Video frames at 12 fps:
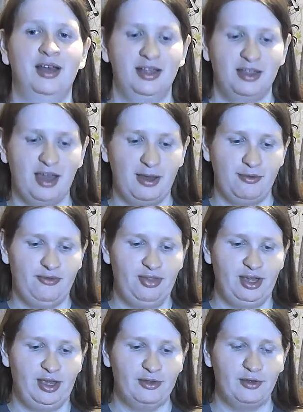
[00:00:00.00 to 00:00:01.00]
Type of
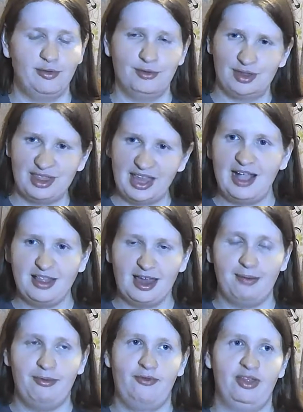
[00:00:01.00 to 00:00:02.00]
thing. So there's that
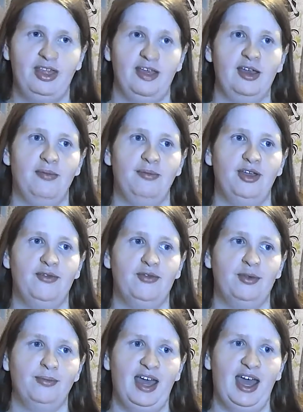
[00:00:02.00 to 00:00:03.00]
type of a thing coming
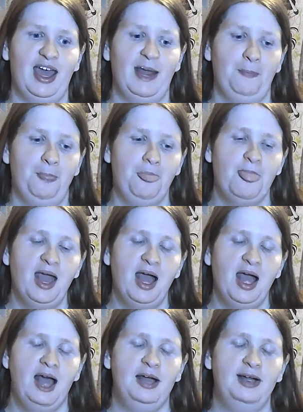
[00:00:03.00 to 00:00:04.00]
from that.
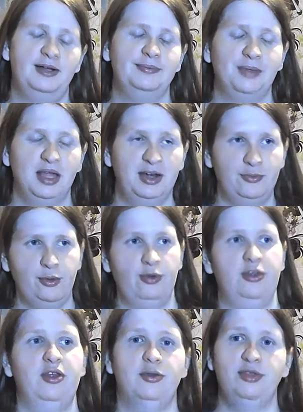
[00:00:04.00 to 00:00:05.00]
And of
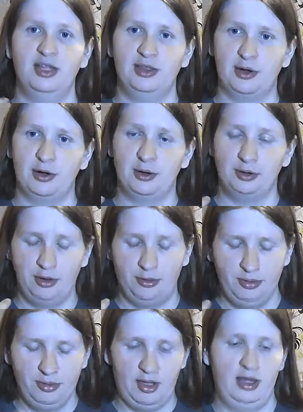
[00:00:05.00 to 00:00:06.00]
course, you know, then they're,
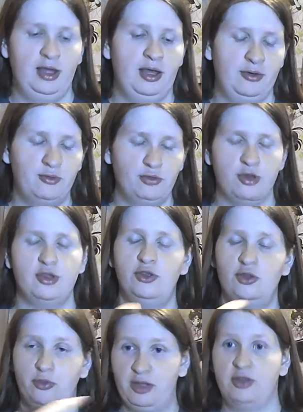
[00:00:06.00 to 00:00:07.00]
you know, Grisha and
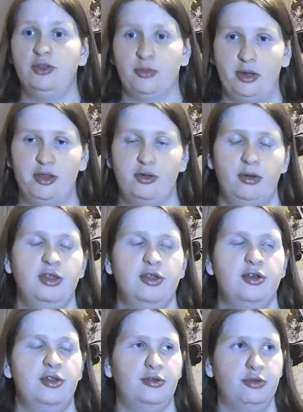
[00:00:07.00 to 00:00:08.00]
the rest of the
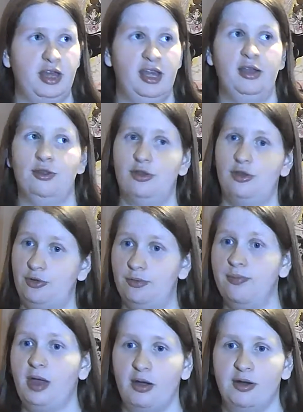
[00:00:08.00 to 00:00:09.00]
Restorationists are taken to
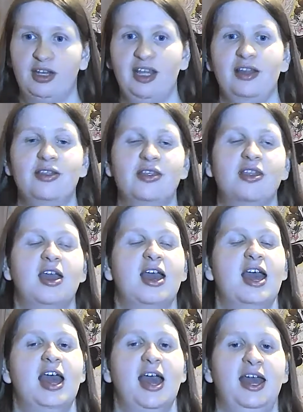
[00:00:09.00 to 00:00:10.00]
Paradis.
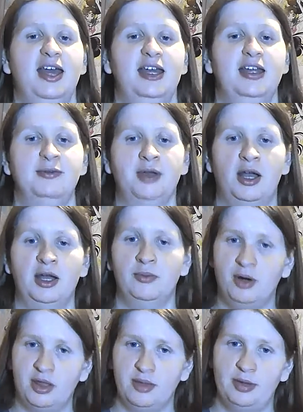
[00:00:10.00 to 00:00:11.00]
And
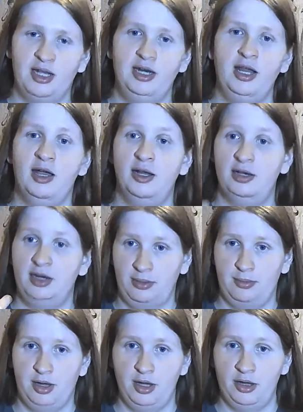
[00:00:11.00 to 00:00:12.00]
one of the men
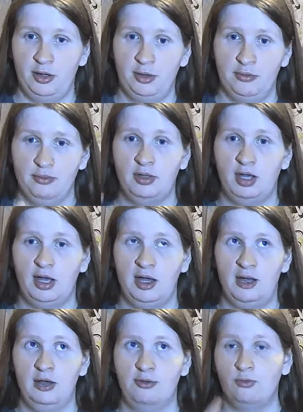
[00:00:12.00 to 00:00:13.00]
named
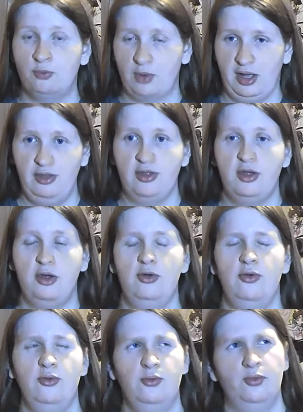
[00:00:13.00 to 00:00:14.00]
Grice,
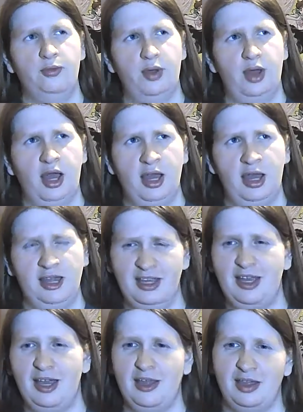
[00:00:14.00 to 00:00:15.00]
who I think
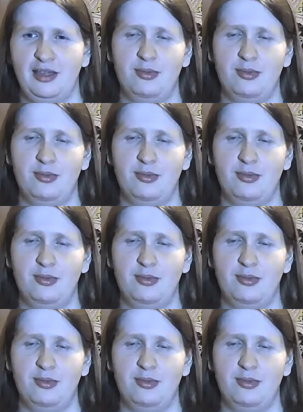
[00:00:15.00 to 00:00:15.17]
I said the